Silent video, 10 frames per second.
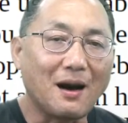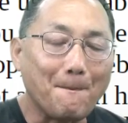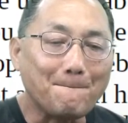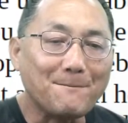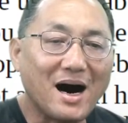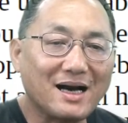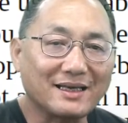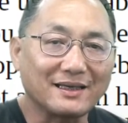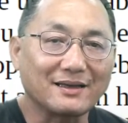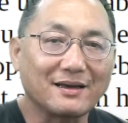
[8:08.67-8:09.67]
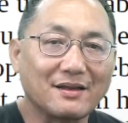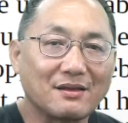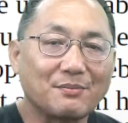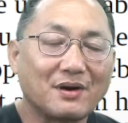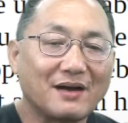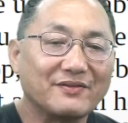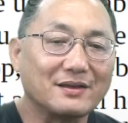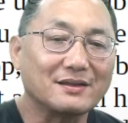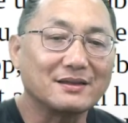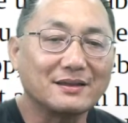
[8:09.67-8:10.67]
mocking the Prophet,
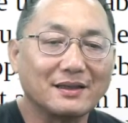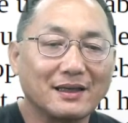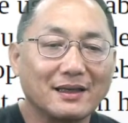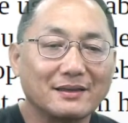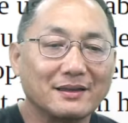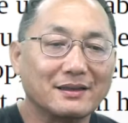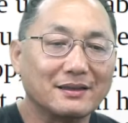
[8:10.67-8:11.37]
and